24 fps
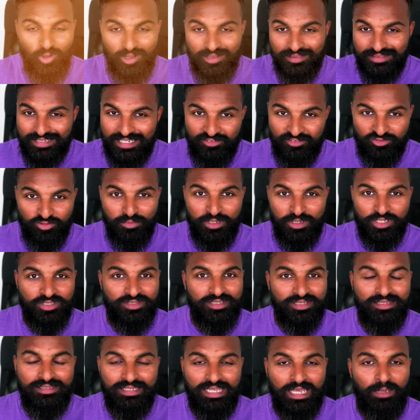the information that
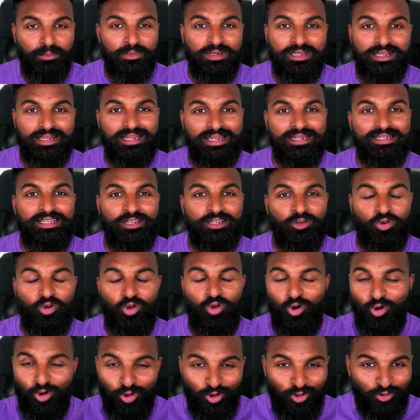they have been collecting on
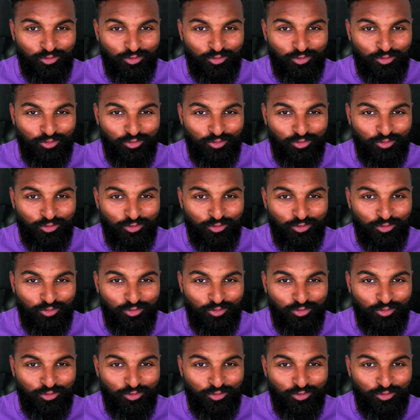all of